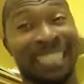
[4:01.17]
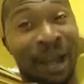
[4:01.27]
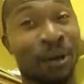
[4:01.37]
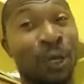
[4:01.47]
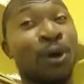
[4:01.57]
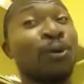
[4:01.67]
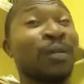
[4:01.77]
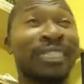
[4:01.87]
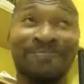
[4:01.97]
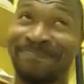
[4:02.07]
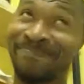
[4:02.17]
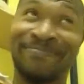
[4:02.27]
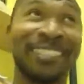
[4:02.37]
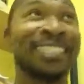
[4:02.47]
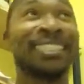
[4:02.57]
y'all know and
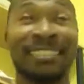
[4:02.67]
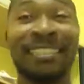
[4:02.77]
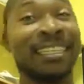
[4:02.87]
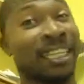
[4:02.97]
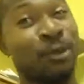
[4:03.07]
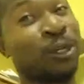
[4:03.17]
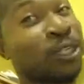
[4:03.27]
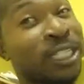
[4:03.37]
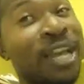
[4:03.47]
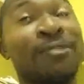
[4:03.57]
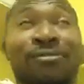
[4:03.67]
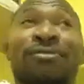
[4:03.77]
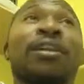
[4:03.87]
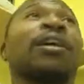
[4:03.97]
you yourself.